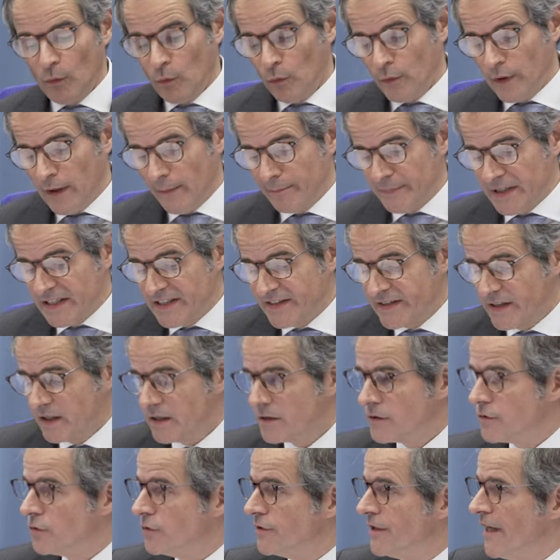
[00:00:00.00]
We are
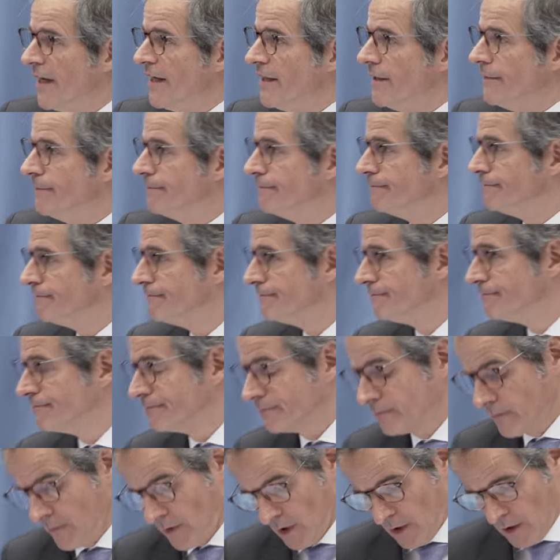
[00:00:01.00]
meeting today
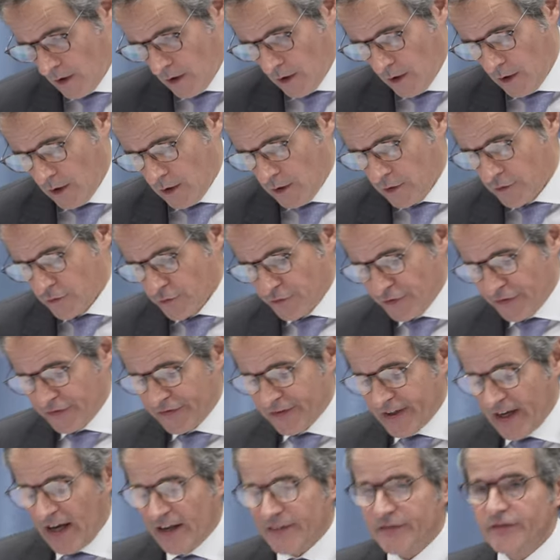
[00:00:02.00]
to
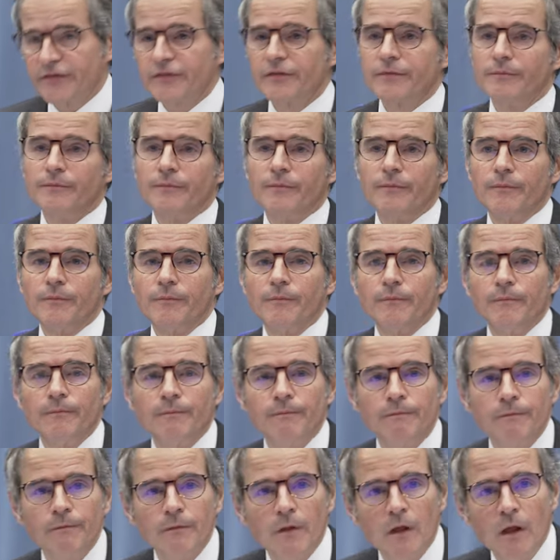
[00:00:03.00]
discuss
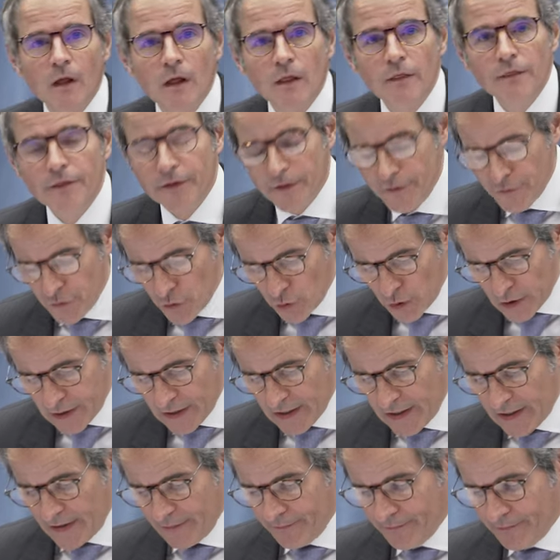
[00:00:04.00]
the
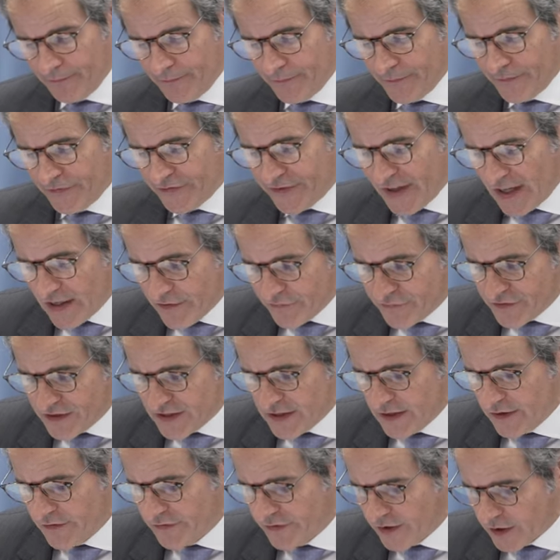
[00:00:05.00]
nuclear
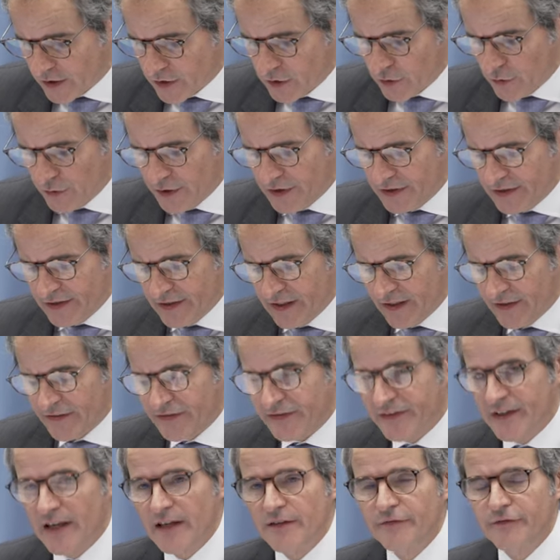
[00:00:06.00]
safety, security and
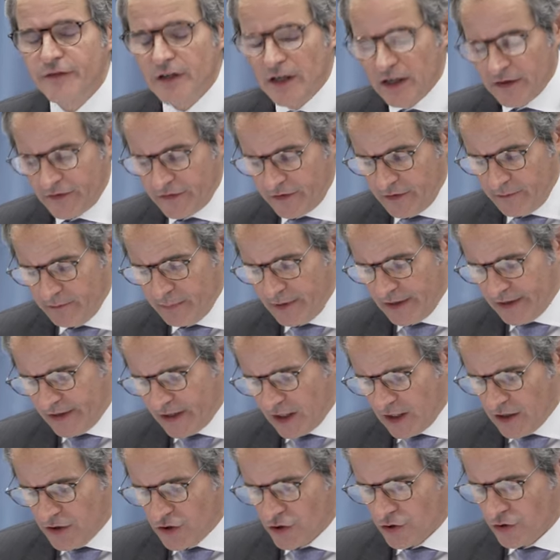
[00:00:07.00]
safeguards
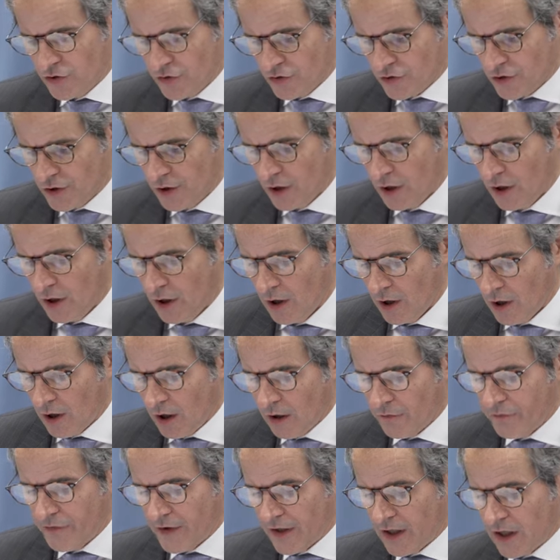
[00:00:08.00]
implications
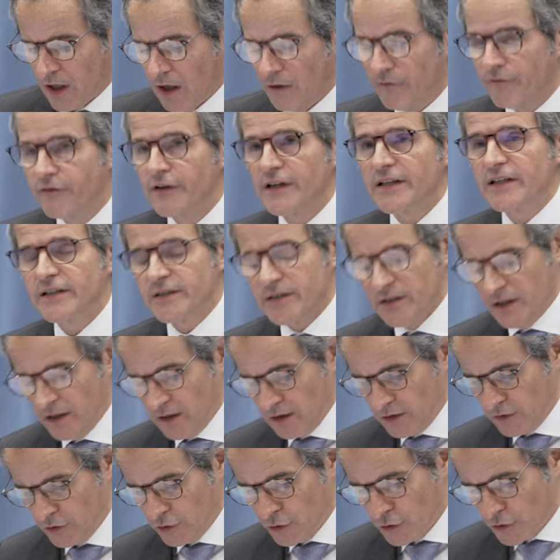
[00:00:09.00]
of the conflict
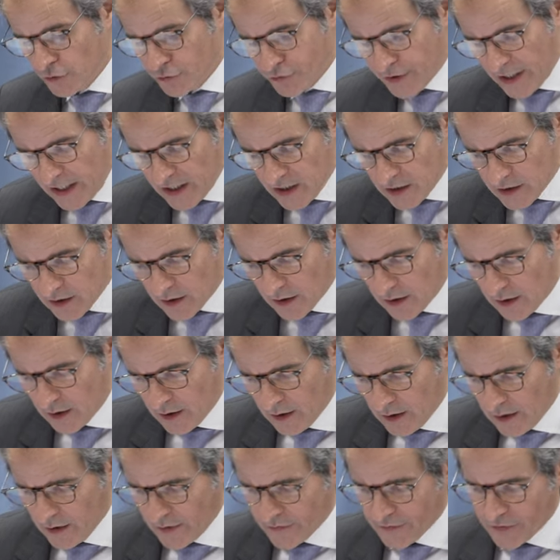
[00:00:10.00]
in Ukraine
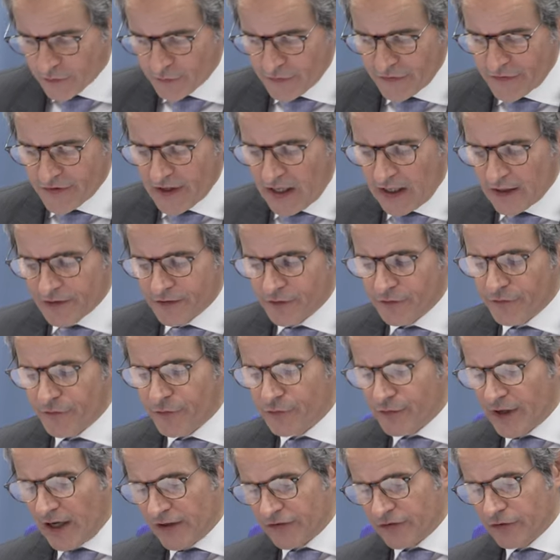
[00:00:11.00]
as a result of
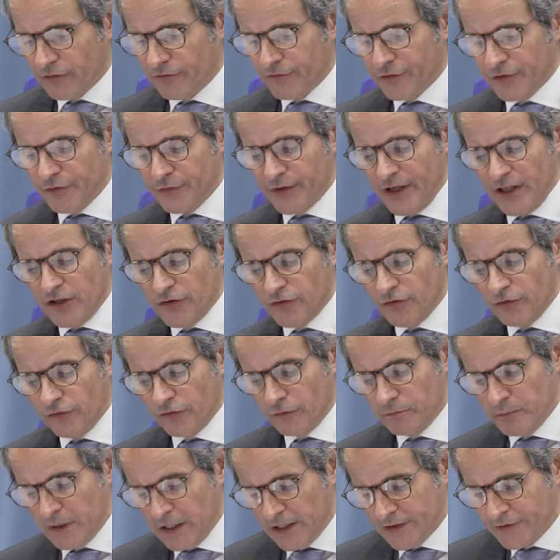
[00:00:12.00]
the Russian
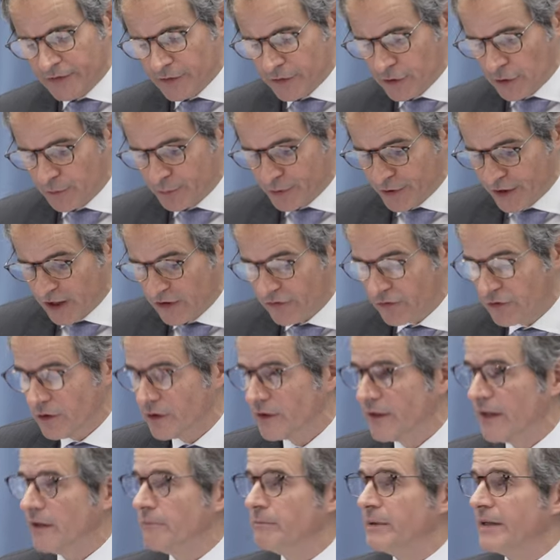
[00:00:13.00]
Federation's military
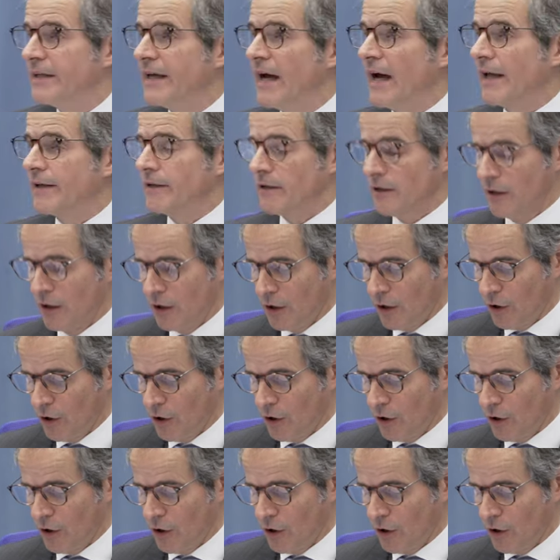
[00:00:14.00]
operation that began